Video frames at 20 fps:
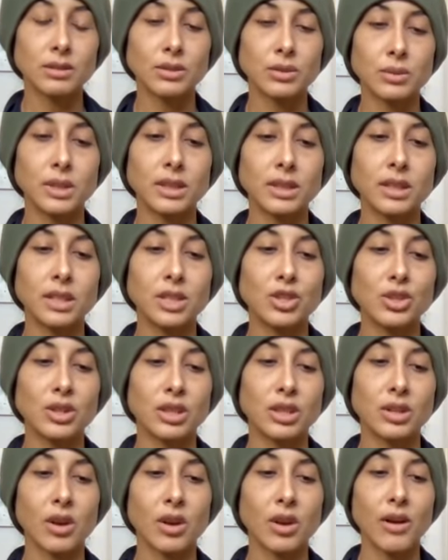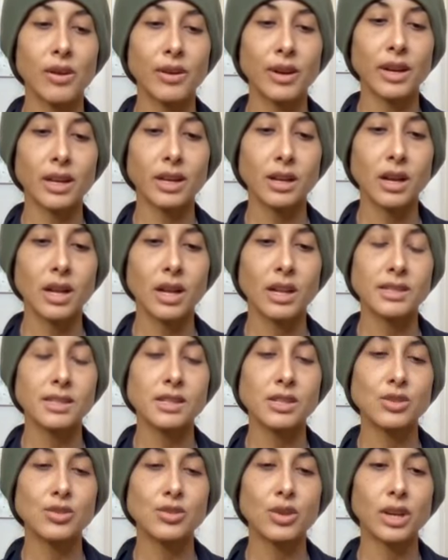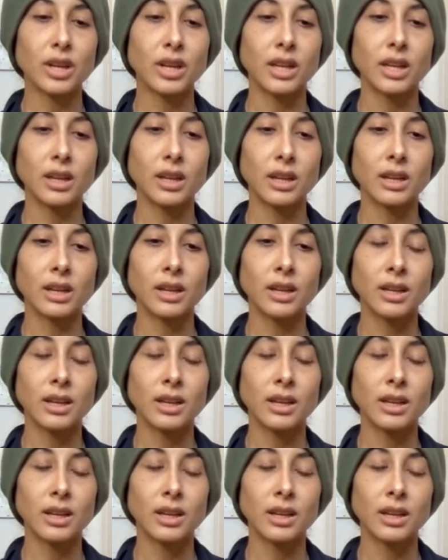doing Nishtadharana, concentrating